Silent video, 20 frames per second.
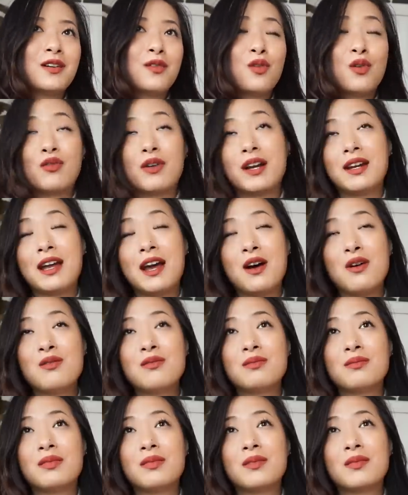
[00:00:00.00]

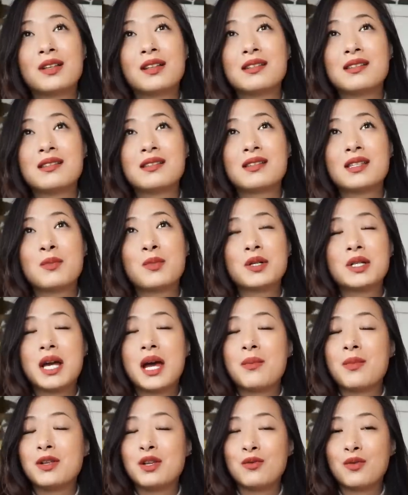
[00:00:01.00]
it's
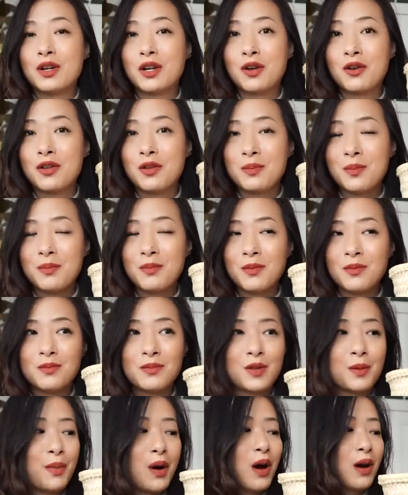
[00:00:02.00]
summertime and you want to go to
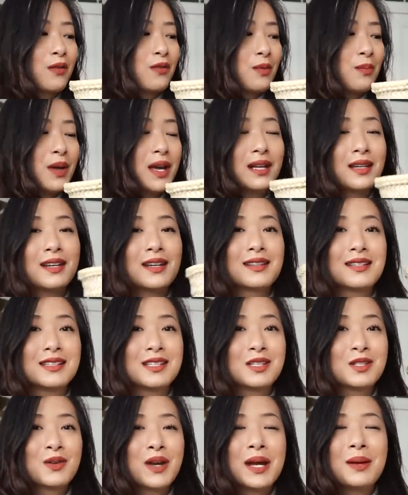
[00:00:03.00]
the park for picnic,
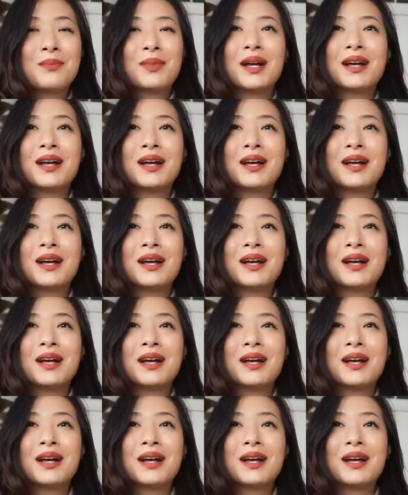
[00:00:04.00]
this is great.